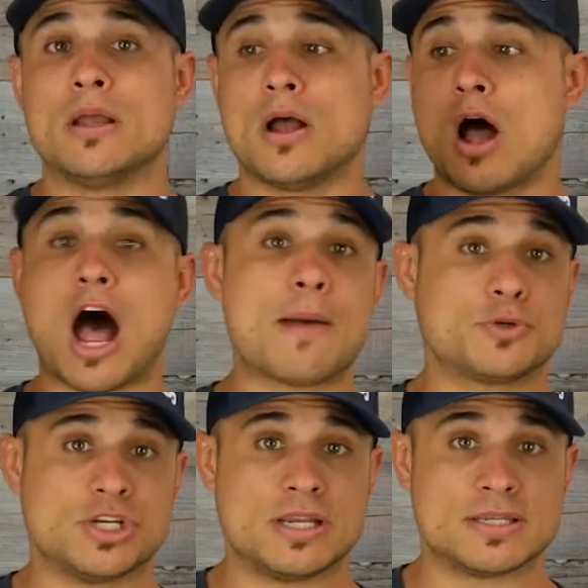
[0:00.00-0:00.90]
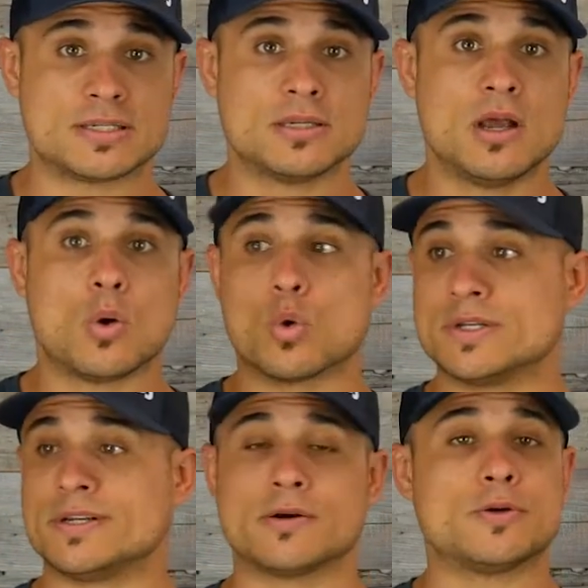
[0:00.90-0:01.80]
options or
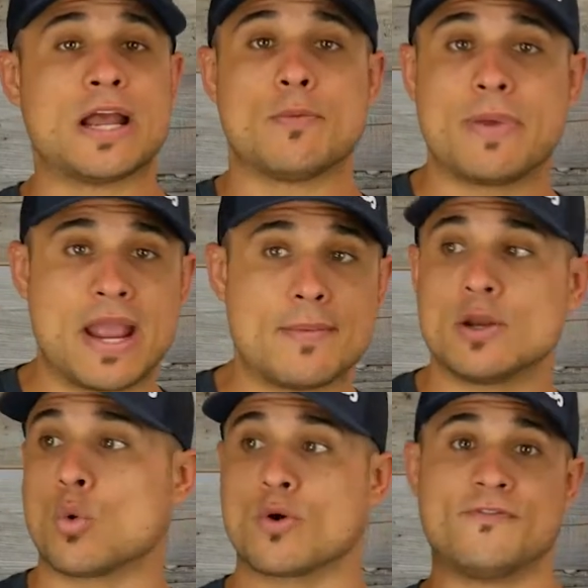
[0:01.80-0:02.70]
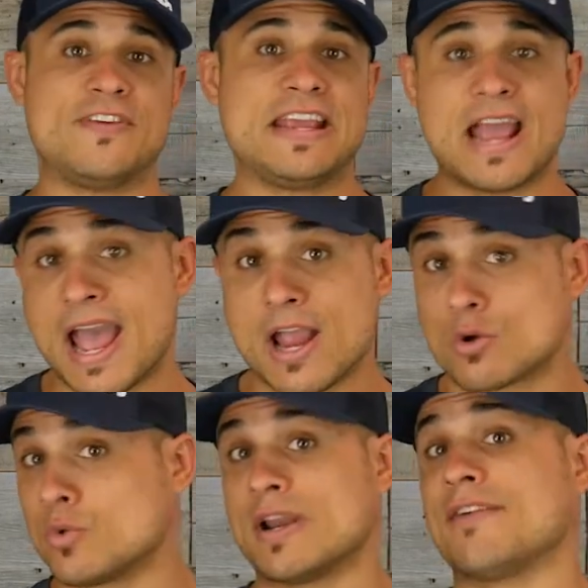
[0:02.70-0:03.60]
zero down payment or VA or
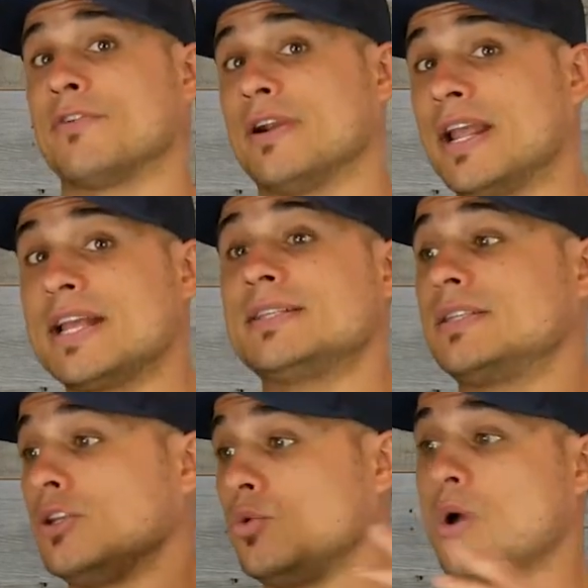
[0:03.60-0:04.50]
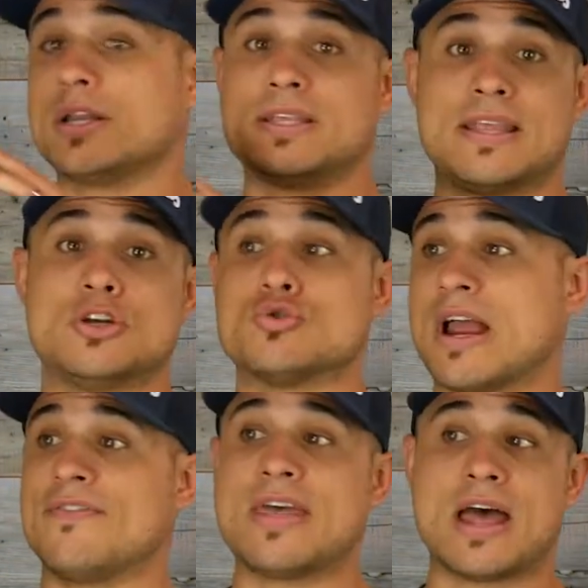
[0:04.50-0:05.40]
whatever it is, you want to then
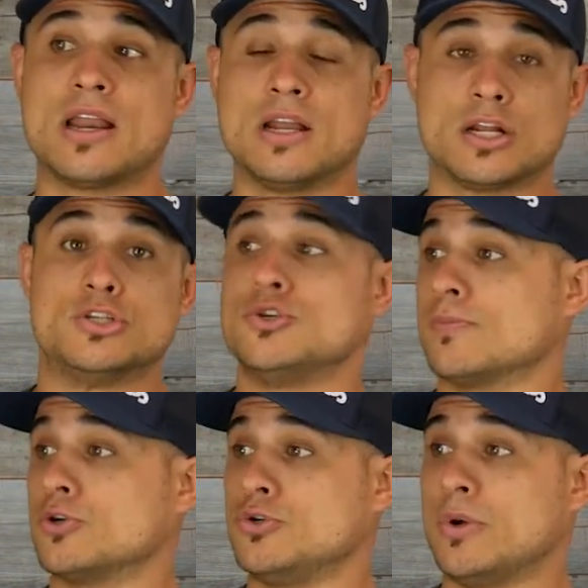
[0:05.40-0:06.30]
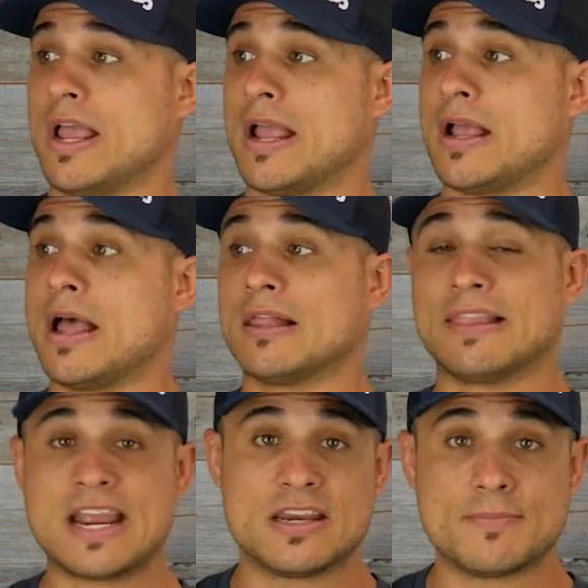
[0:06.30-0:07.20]
drive that consumer to a
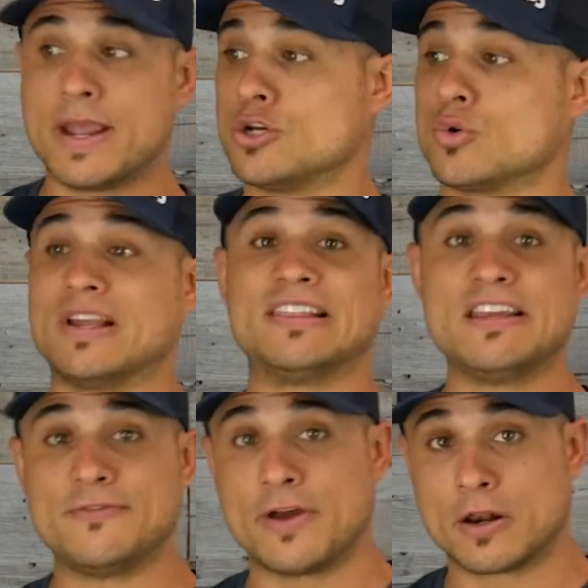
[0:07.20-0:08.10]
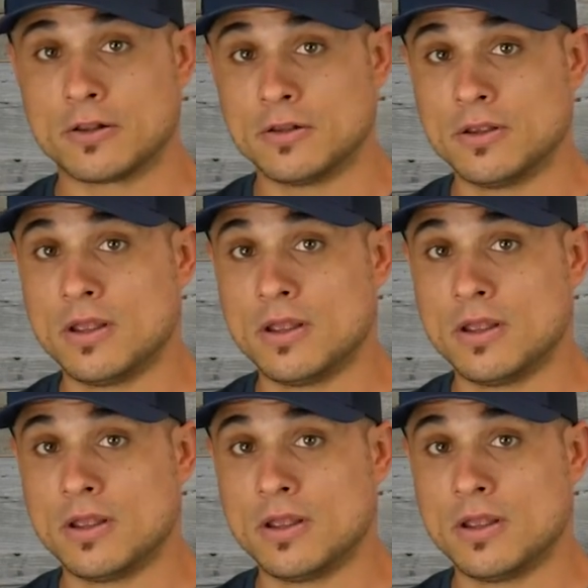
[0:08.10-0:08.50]
landing page or a lead funnel